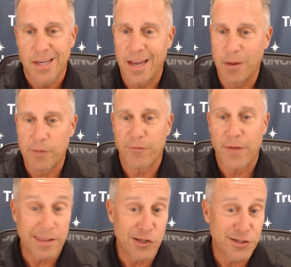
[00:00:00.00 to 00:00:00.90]
And we
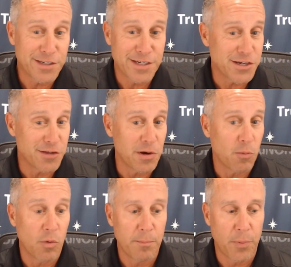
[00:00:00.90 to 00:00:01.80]
finally looked at each other
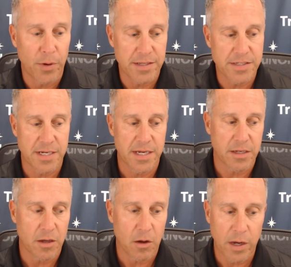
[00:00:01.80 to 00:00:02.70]
at one point and
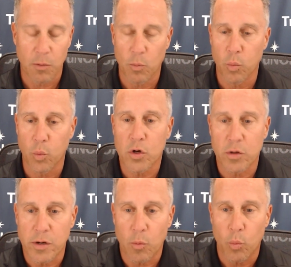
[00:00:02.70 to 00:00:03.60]
said, okay,
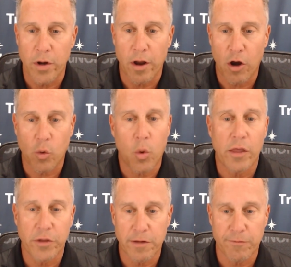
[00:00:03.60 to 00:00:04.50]
we're, we're our
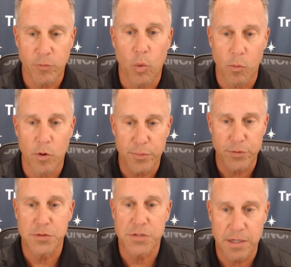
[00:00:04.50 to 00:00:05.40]
quality of what we're
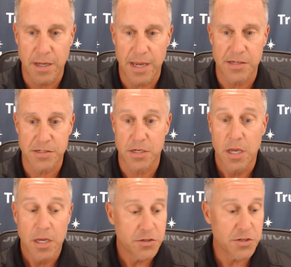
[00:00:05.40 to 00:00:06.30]
producing as
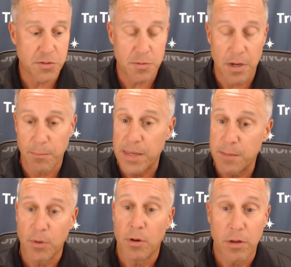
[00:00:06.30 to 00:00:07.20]
just
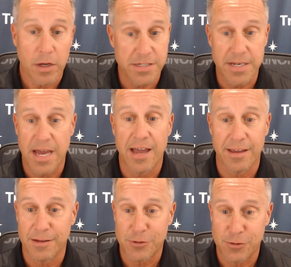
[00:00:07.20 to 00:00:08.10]
people is not
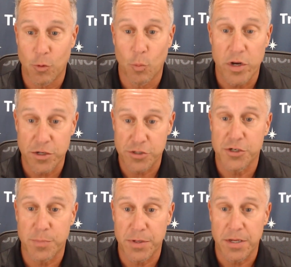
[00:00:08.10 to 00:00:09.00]
what it
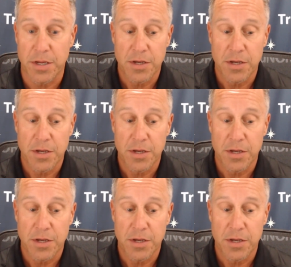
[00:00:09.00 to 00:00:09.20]
should be.